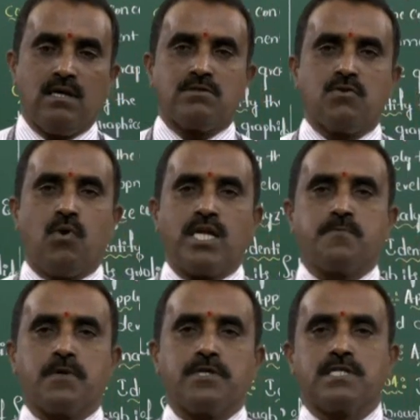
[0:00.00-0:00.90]
So what is
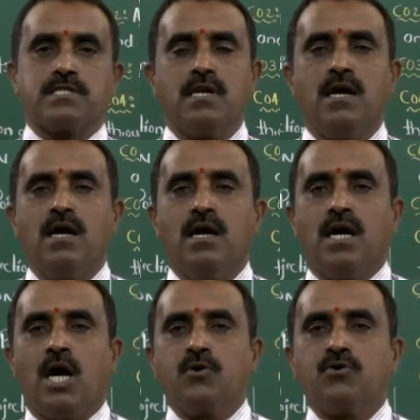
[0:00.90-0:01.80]
projection?
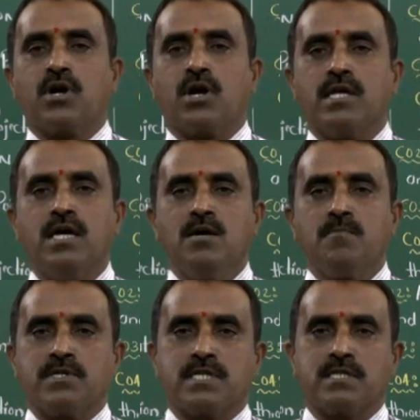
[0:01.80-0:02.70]
How to draw the
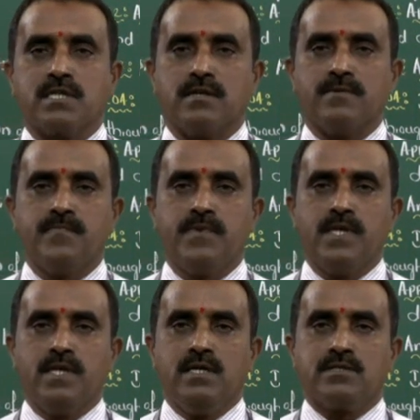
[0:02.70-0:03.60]
projection.
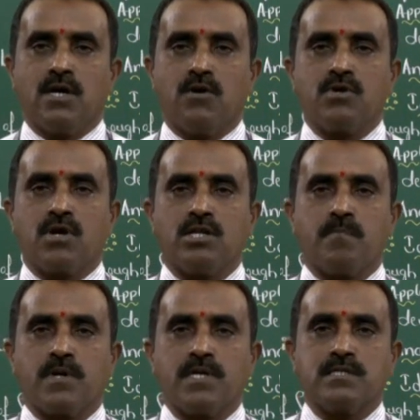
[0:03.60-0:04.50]
So how to draw the
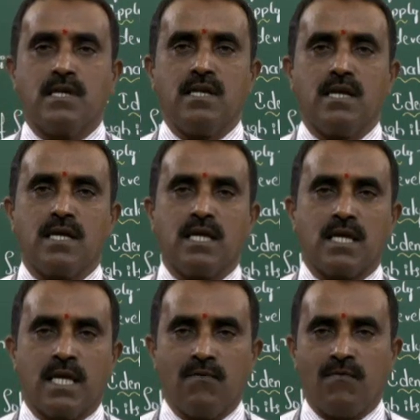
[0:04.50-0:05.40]
projection
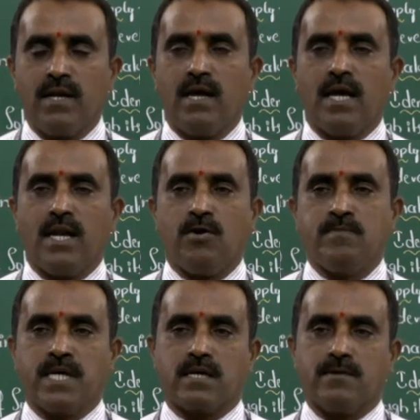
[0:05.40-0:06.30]
given an
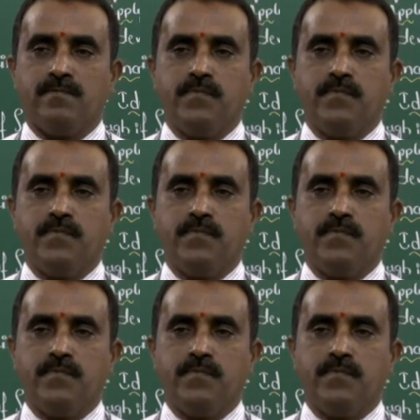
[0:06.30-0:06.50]
object.